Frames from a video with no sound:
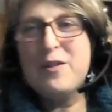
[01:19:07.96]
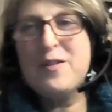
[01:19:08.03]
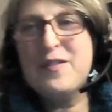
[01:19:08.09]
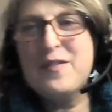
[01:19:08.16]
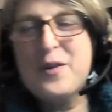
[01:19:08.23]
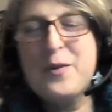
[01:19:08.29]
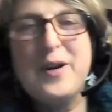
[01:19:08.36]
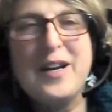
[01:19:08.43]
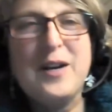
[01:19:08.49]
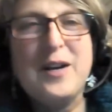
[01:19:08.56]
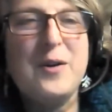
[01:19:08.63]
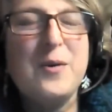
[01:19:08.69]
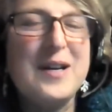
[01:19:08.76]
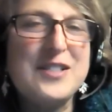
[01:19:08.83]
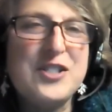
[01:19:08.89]
other quick
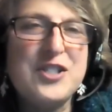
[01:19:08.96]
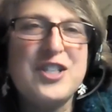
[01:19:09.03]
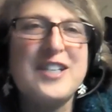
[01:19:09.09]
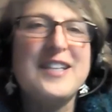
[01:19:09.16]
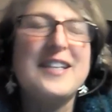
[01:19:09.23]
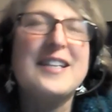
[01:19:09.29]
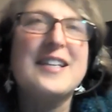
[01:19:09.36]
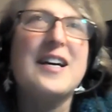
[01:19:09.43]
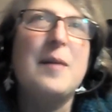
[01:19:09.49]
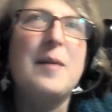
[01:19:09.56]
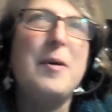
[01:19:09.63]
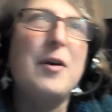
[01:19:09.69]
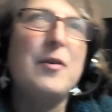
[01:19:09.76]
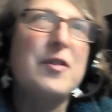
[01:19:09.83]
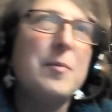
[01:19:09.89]
question
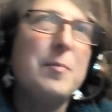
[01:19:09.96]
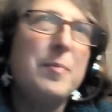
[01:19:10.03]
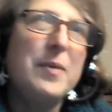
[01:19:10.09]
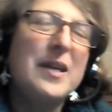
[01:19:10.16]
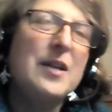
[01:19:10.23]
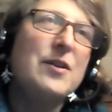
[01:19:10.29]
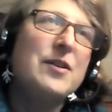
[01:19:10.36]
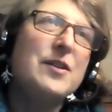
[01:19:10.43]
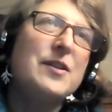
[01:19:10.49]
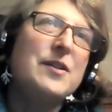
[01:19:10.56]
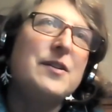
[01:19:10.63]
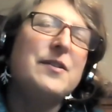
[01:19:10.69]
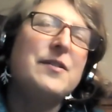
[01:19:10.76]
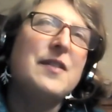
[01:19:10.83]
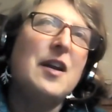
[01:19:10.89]
about the
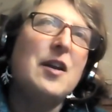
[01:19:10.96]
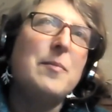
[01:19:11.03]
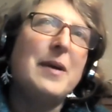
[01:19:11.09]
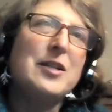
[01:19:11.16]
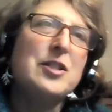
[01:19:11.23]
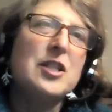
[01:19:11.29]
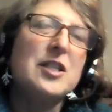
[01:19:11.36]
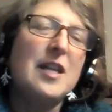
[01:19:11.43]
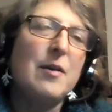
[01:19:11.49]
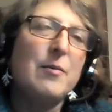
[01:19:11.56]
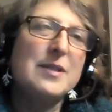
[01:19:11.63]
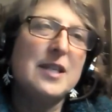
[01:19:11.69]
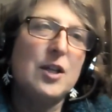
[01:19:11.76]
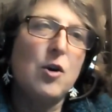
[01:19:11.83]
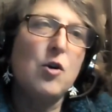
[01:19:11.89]
beetle that you mentioned
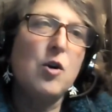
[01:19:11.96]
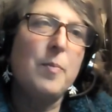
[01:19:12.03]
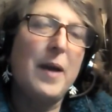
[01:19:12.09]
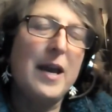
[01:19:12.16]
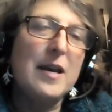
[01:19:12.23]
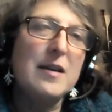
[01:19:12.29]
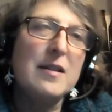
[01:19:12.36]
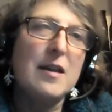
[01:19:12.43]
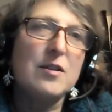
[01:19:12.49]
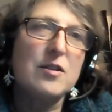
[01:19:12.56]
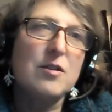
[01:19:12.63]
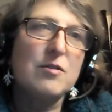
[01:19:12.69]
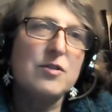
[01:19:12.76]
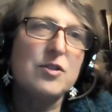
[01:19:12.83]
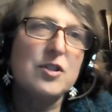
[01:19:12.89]
that was in Oak Bay, that
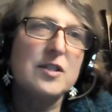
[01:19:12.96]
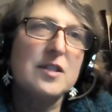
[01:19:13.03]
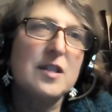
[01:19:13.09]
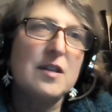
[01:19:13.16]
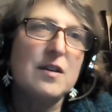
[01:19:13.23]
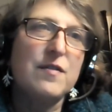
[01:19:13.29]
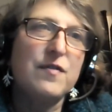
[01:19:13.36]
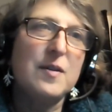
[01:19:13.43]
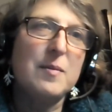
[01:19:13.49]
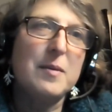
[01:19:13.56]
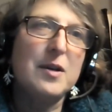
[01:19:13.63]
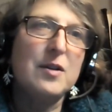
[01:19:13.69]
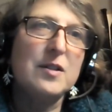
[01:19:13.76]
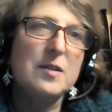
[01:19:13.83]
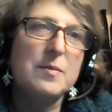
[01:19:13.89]
there's just the
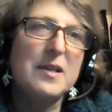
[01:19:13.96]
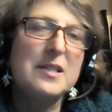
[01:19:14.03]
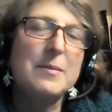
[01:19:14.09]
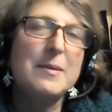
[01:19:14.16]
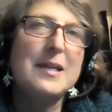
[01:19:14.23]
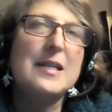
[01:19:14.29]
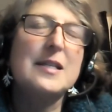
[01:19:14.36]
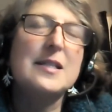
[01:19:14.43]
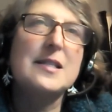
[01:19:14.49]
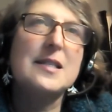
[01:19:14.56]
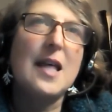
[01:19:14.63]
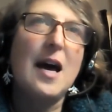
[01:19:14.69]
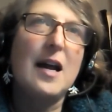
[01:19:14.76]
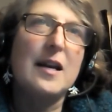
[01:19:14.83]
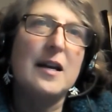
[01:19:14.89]
female specimen. Is
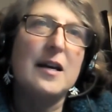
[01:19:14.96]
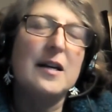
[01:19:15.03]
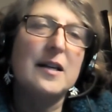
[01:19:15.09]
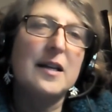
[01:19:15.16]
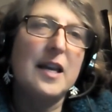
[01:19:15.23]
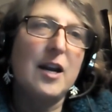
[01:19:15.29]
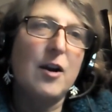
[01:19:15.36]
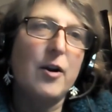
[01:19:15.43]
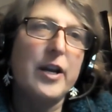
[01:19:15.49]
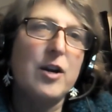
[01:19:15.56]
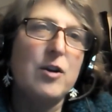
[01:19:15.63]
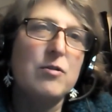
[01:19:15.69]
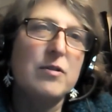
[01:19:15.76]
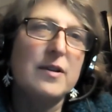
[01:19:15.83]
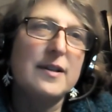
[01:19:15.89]
that a
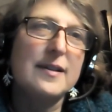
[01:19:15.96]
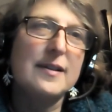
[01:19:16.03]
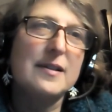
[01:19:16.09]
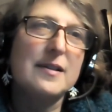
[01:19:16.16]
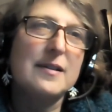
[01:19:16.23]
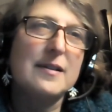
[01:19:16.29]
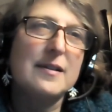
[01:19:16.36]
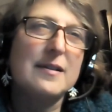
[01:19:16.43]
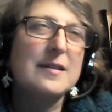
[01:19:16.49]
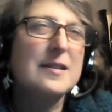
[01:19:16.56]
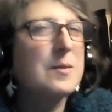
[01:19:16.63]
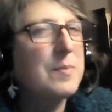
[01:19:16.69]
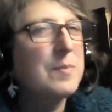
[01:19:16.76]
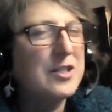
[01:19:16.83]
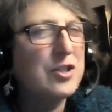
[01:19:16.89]
Garry Oak
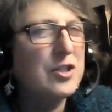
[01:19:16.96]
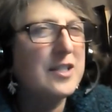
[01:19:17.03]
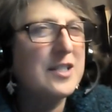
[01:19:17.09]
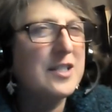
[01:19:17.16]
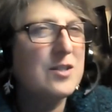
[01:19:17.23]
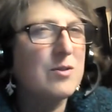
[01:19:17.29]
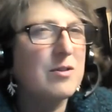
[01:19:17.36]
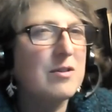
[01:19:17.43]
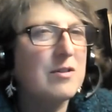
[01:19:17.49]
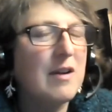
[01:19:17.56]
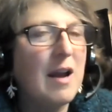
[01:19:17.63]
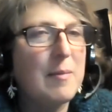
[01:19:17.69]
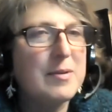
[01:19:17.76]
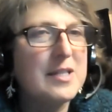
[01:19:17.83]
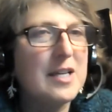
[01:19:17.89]
specialist or
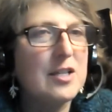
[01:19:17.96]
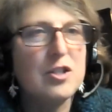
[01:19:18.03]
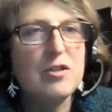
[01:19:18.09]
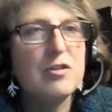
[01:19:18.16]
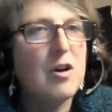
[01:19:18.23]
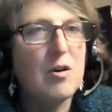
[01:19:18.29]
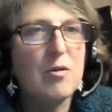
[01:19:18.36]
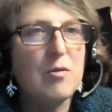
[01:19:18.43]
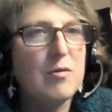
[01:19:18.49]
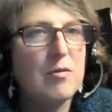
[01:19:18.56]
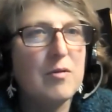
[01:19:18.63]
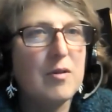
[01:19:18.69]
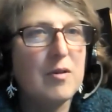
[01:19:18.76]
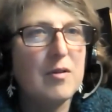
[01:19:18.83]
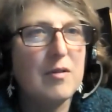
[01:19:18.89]
habitat? Do you know